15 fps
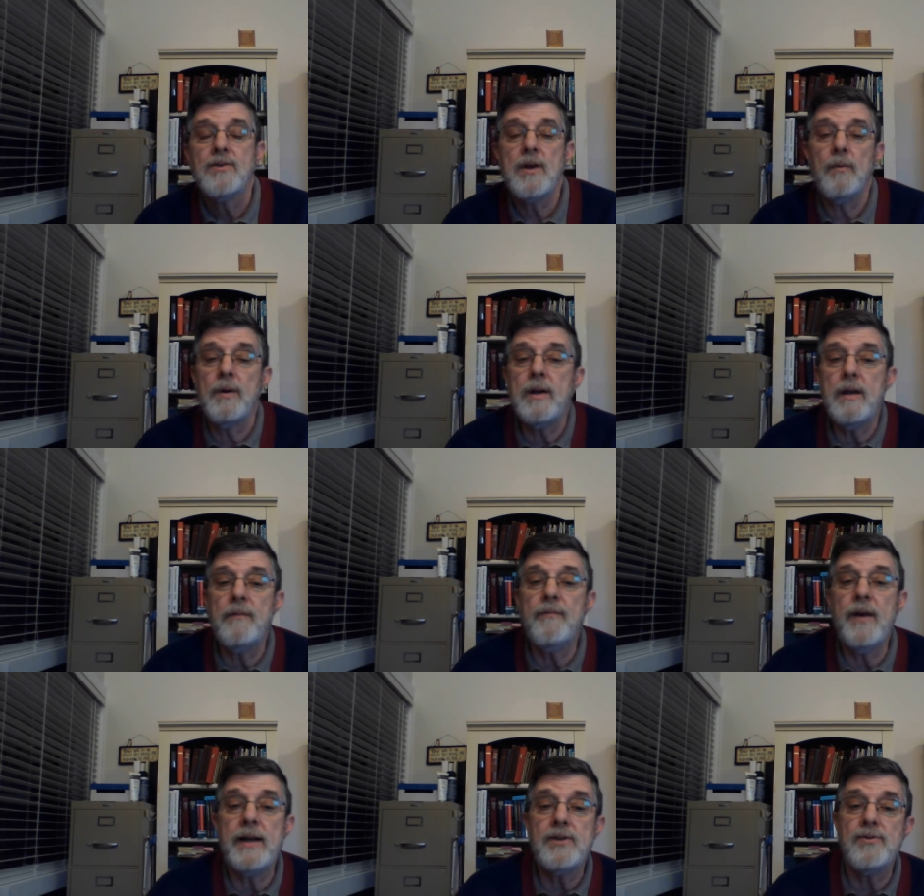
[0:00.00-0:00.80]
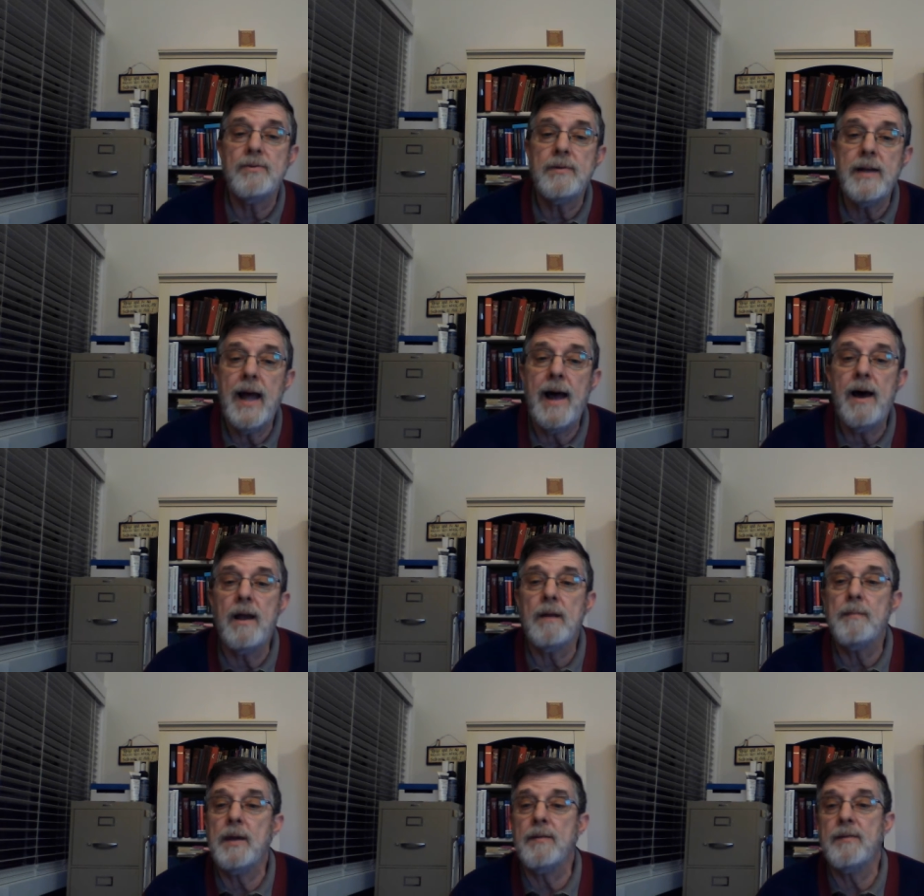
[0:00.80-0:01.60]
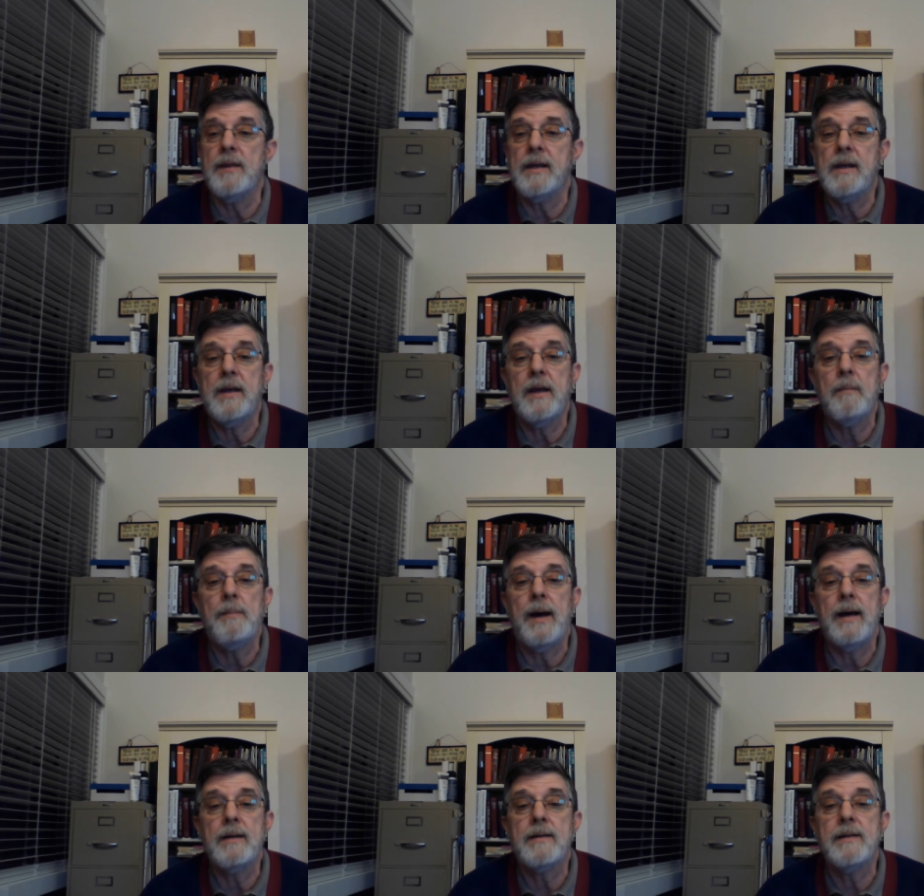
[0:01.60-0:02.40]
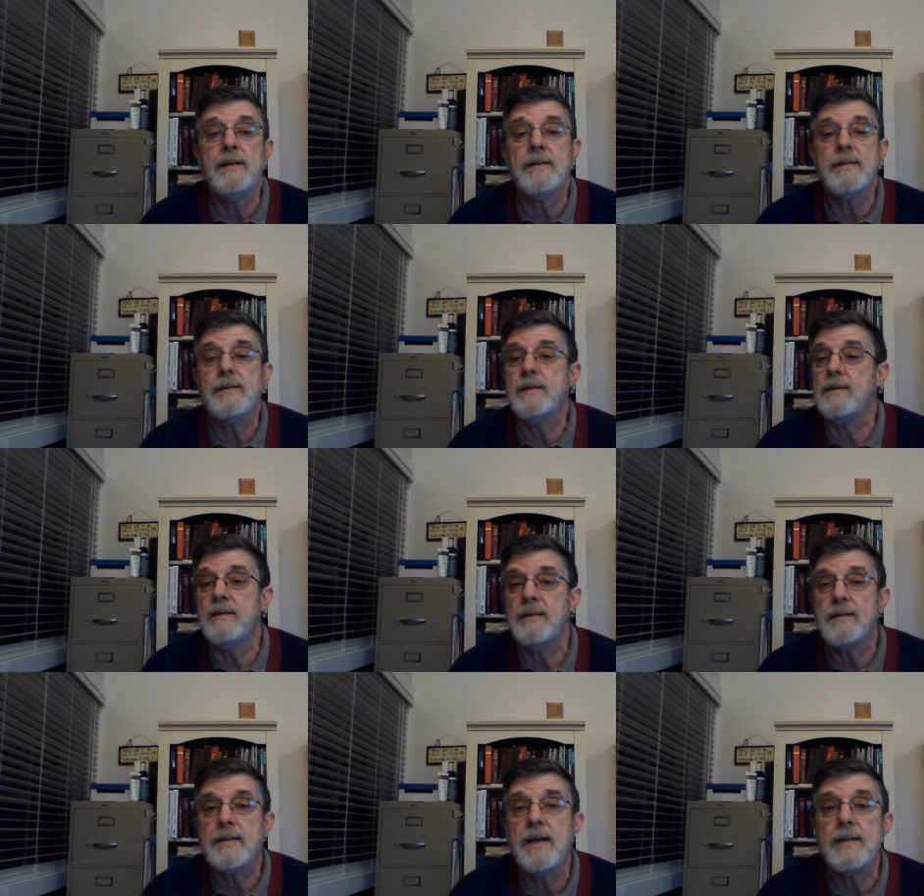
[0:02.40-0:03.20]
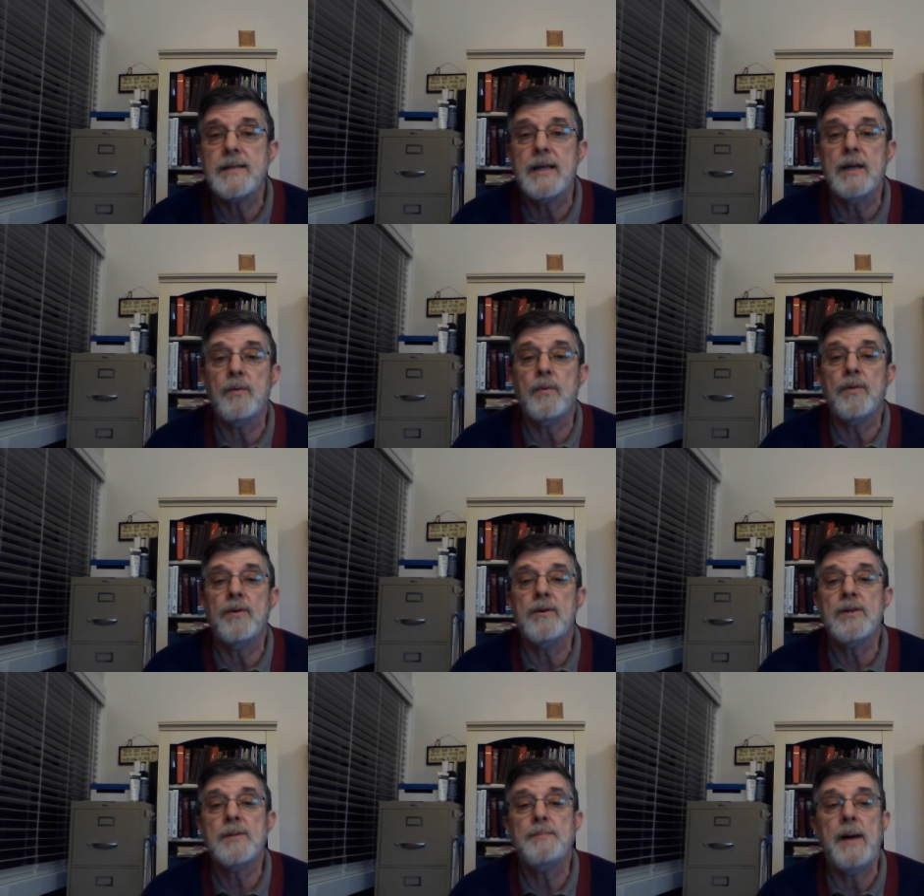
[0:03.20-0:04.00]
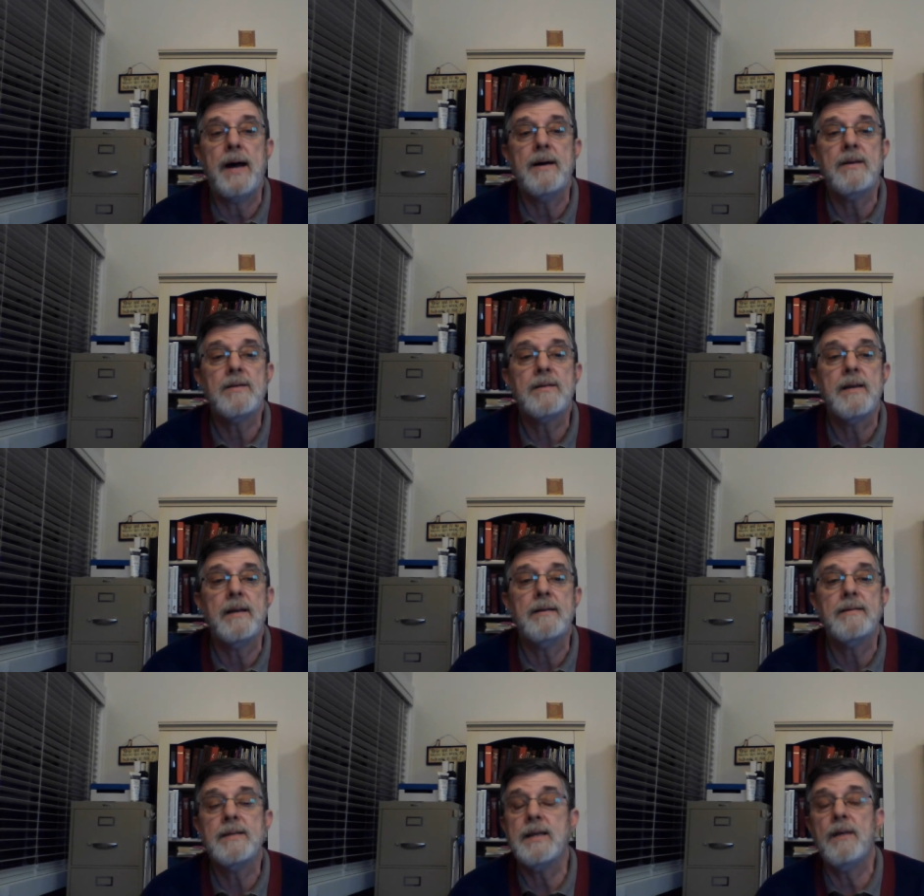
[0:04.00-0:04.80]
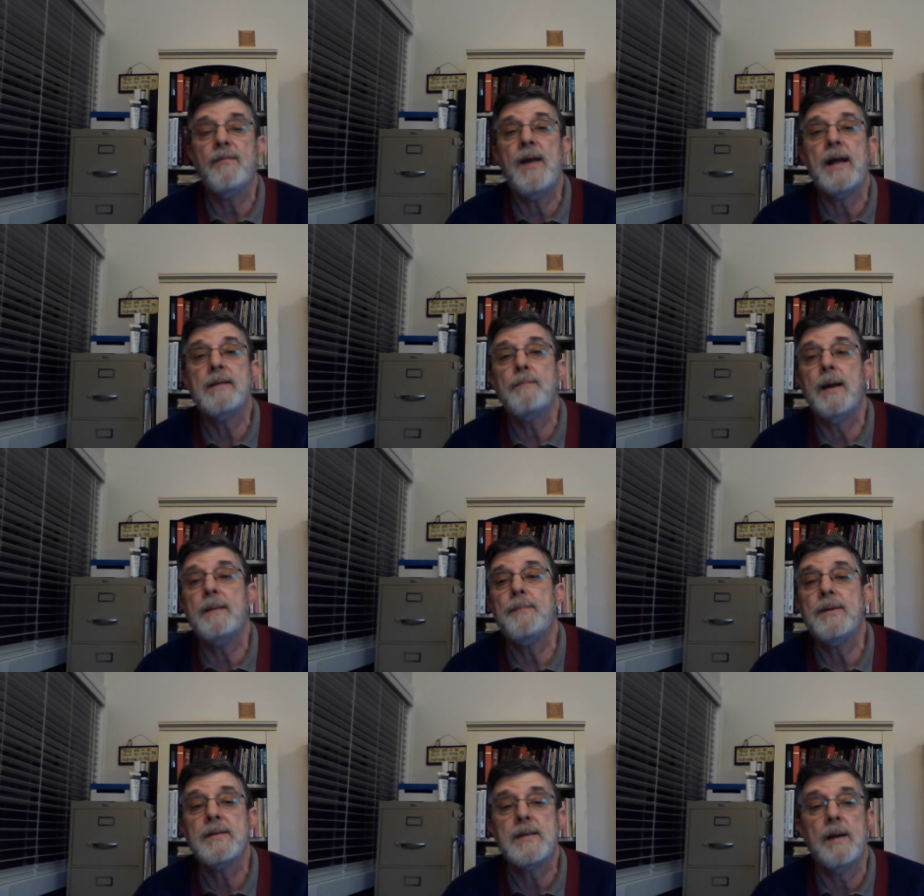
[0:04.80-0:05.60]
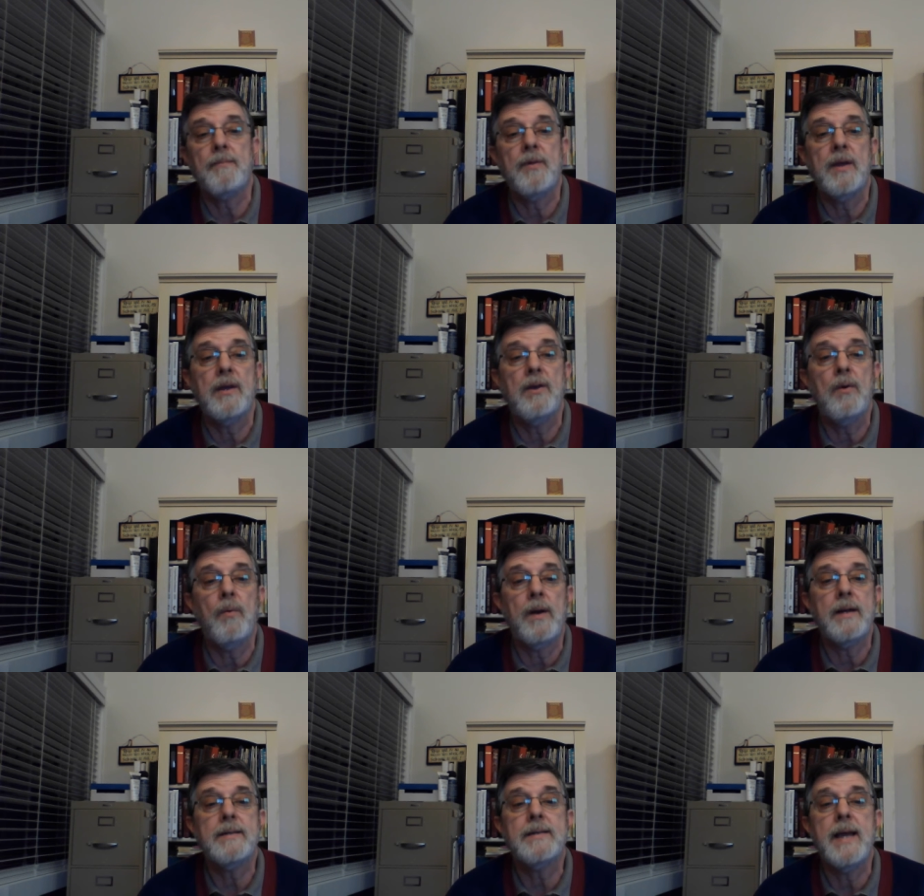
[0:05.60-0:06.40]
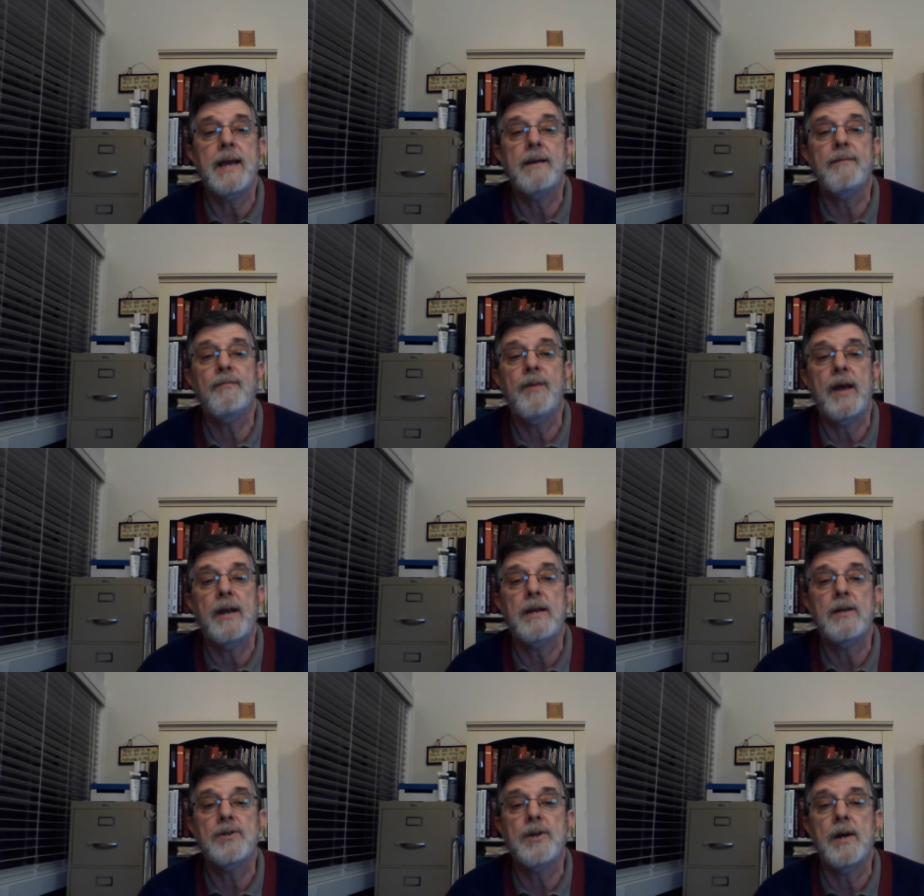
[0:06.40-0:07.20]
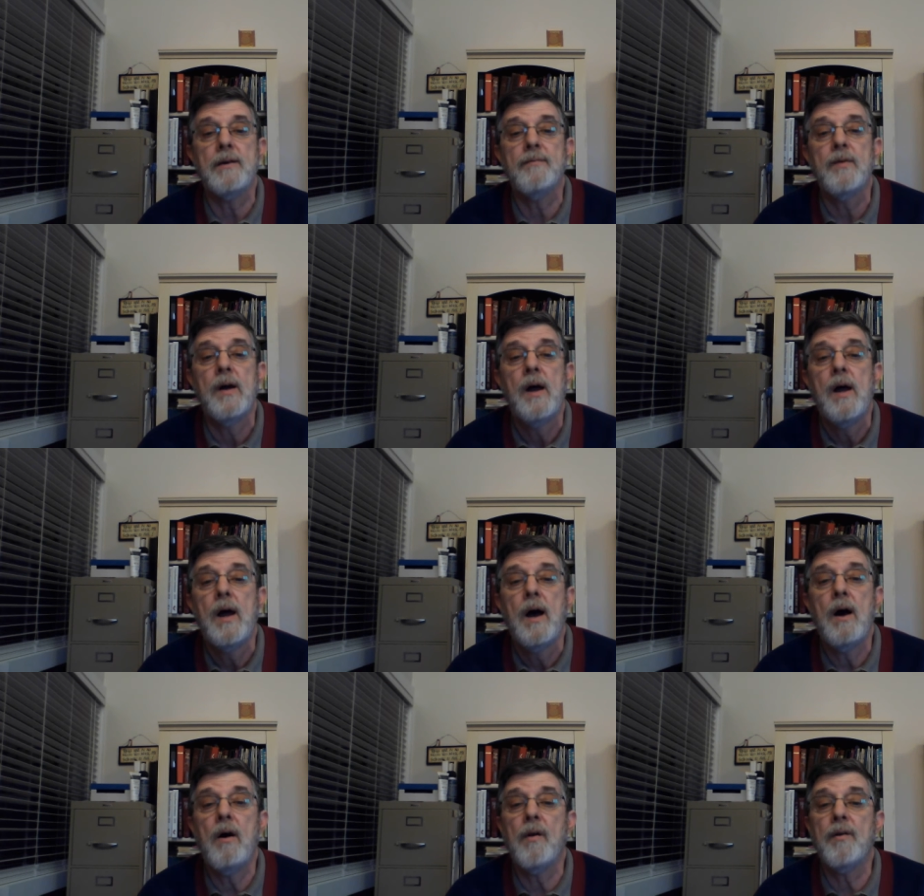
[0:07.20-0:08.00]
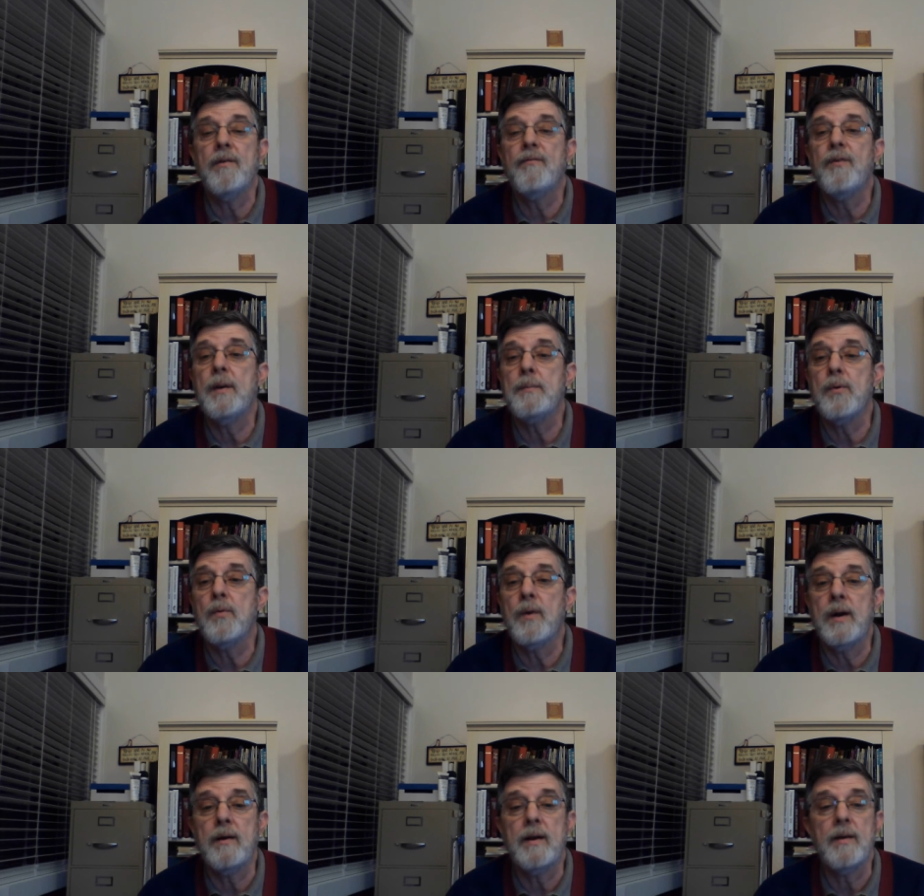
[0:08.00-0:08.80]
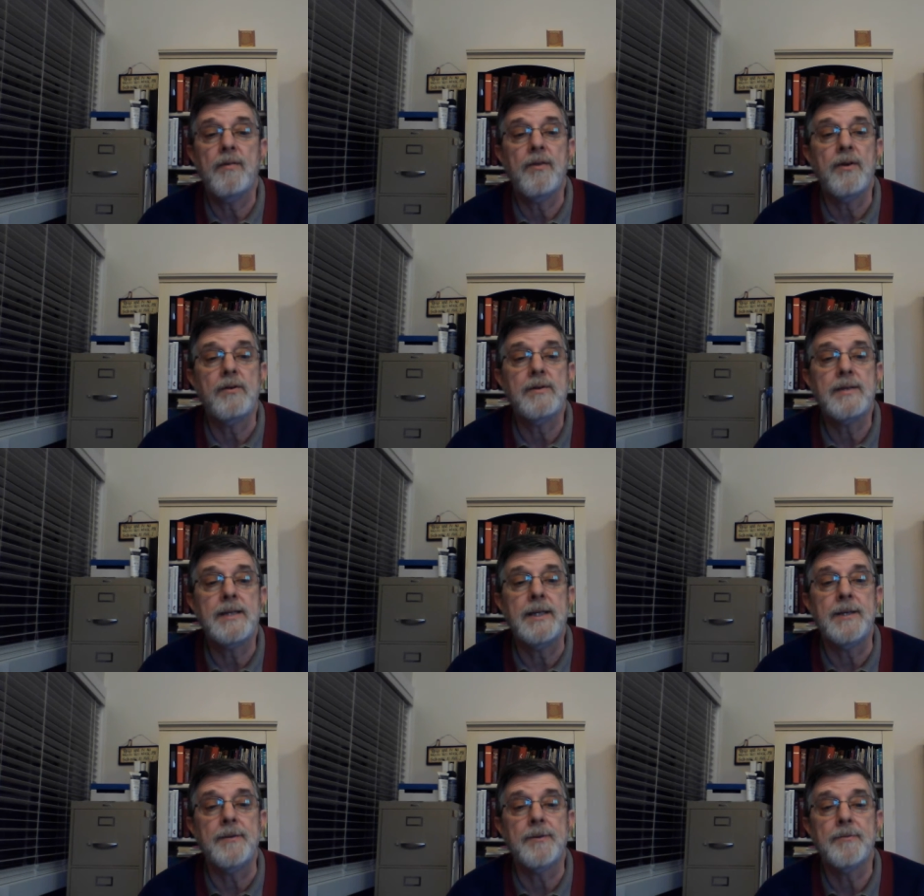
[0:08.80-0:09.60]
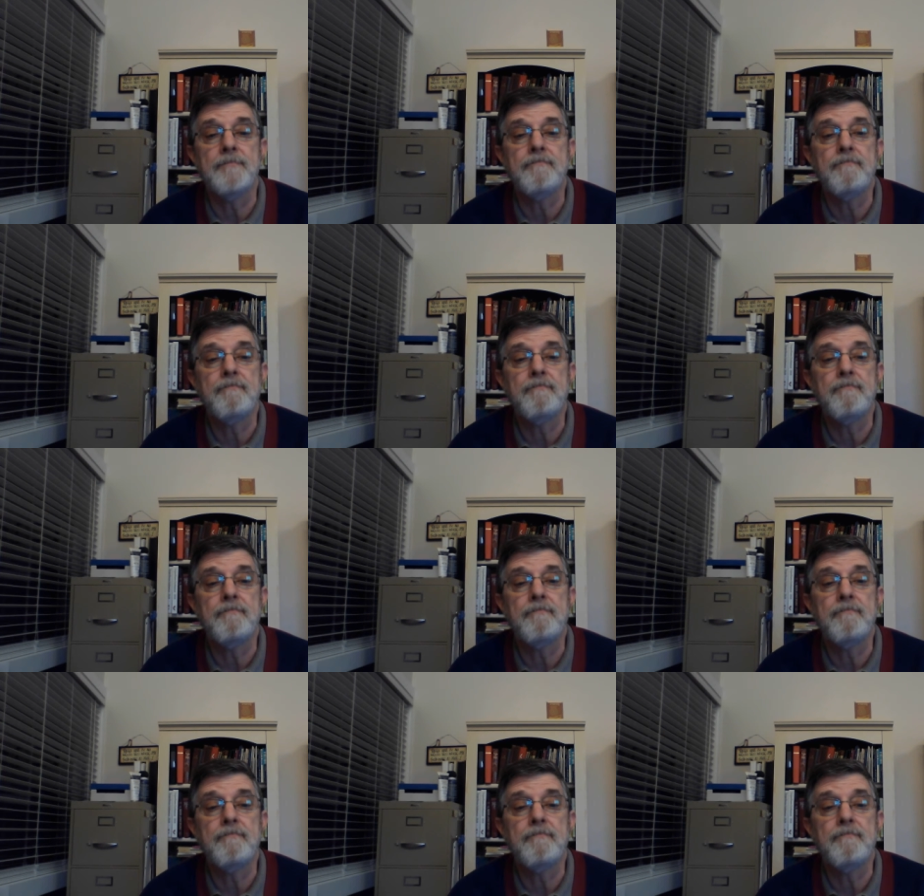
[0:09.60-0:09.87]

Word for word: So I want to invite you now to be thinking about this and discussing it with your spouse and see if that might be something you want to take advantage of on February 13th.